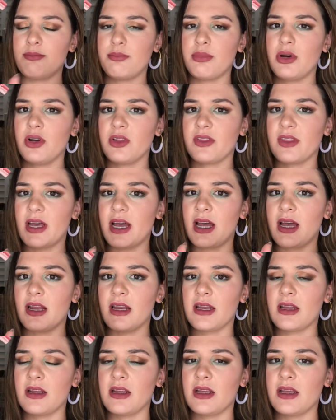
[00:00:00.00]
put that
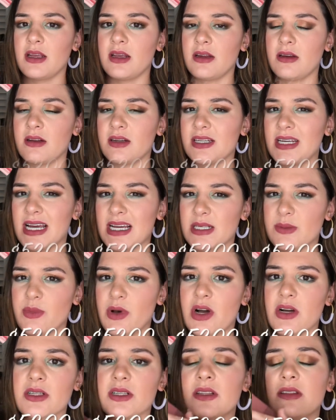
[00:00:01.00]
in a text
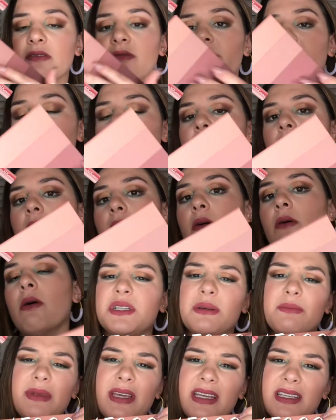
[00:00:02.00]
box on the video.
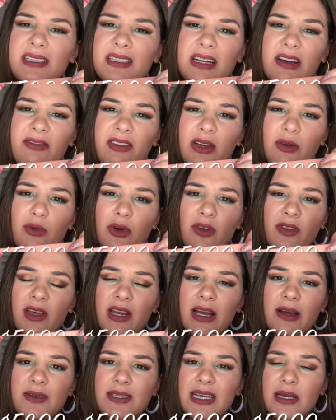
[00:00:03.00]
To me, it's definitely worth it.
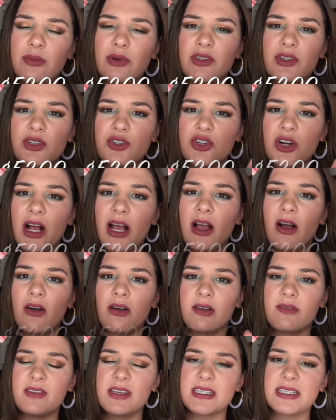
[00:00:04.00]
I was able to try
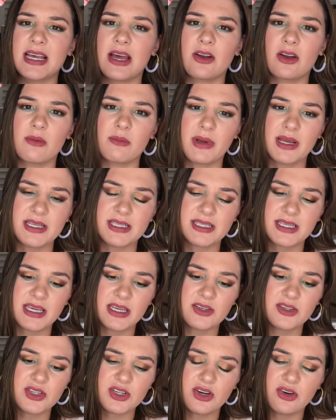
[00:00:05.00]
all of these out on my
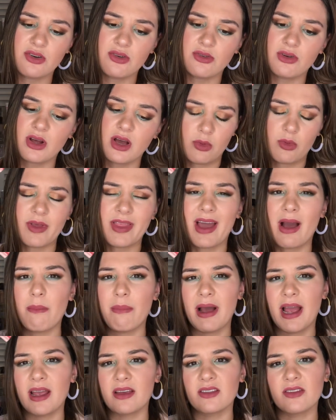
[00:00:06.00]
skin tone without
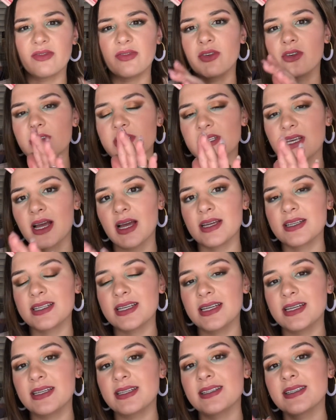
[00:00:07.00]
buying the full
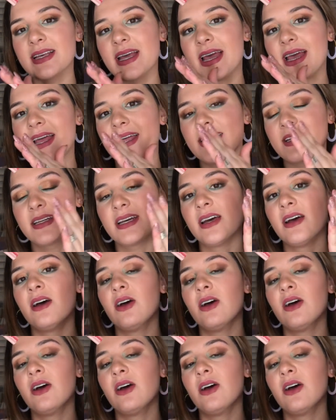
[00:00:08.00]
sizes, and